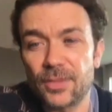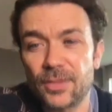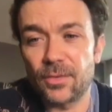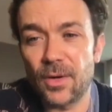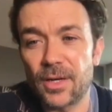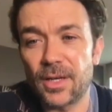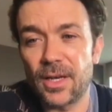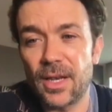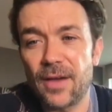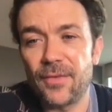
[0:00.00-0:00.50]
So
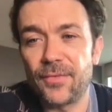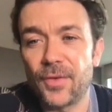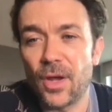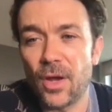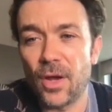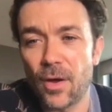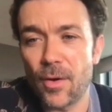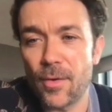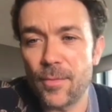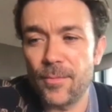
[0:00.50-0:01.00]
I'd left
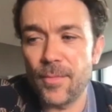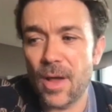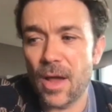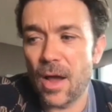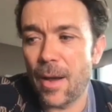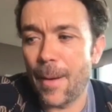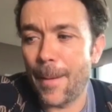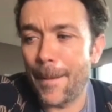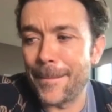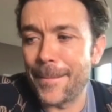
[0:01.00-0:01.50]
home,
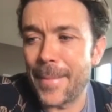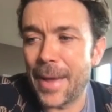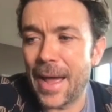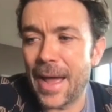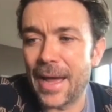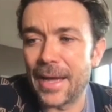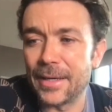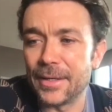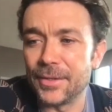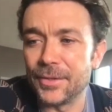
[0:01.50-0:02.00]

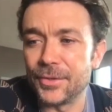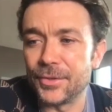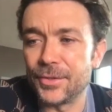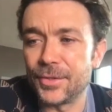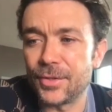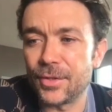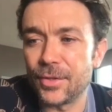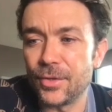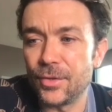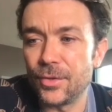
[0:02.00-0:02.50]
and
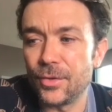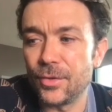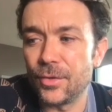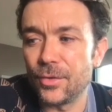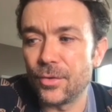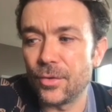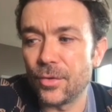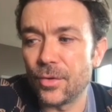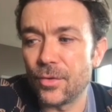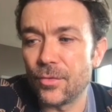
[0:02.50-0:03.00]

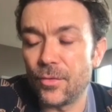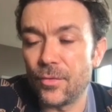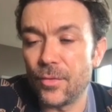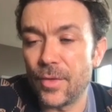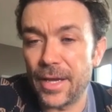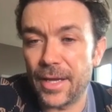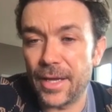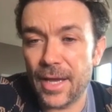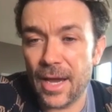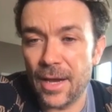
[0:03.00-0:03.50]

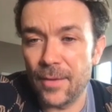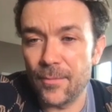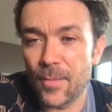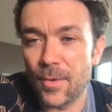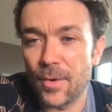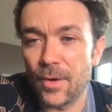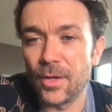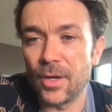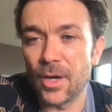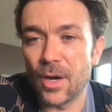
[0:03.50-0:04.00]
they came,
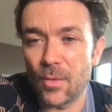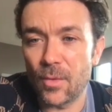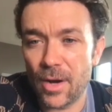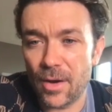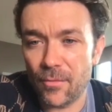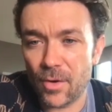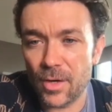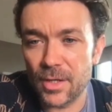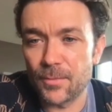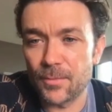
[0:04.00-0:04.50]

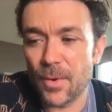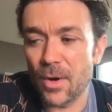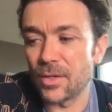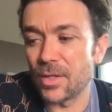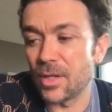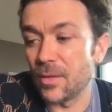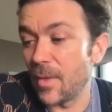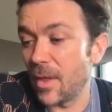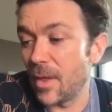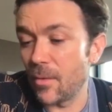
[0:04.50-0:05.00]
whenever I spoke to
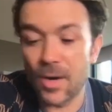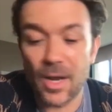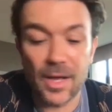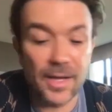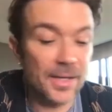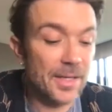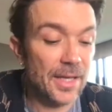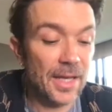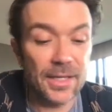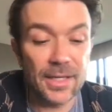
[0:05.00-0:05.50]
them, they were
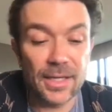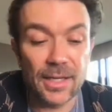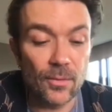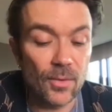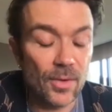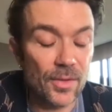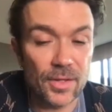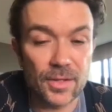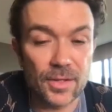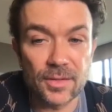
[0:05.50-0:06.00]
like giddy
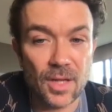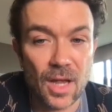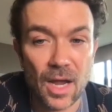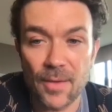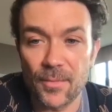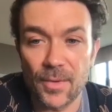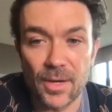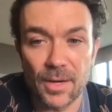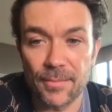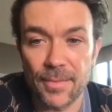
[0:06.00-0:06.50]
with
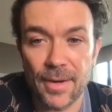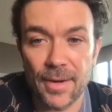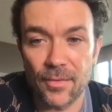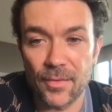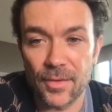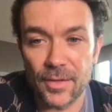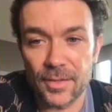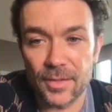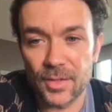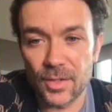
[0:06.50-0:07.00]
excitement
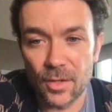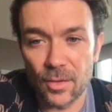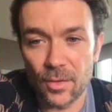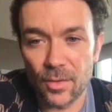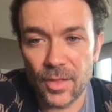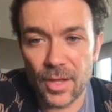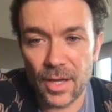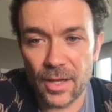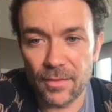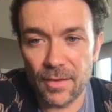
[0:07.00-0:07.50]
about this new
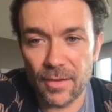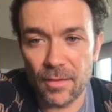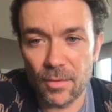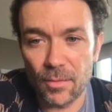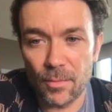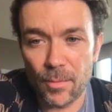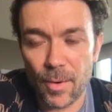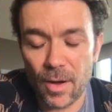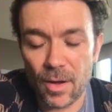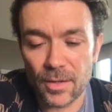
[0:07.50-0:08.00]
thing they were
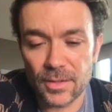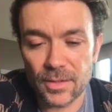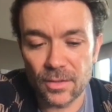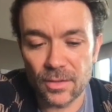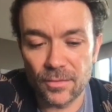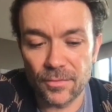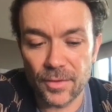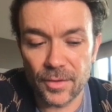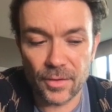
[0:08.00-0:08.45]
part of.